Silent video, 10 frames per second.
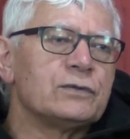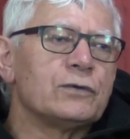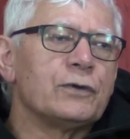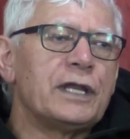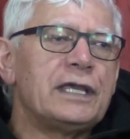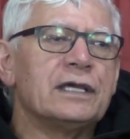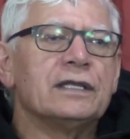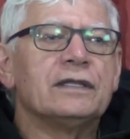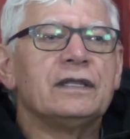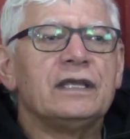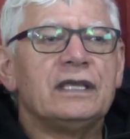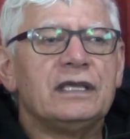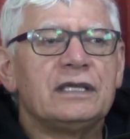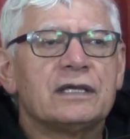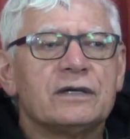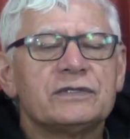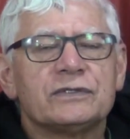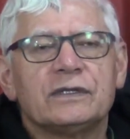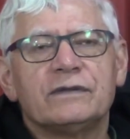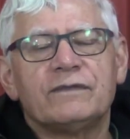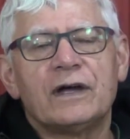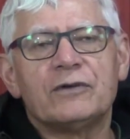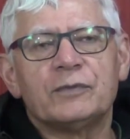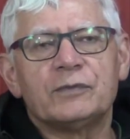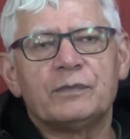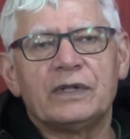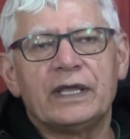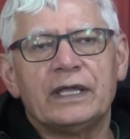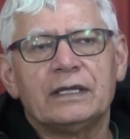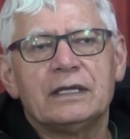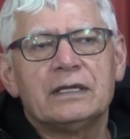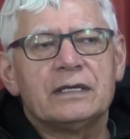already in the coastal environment plan.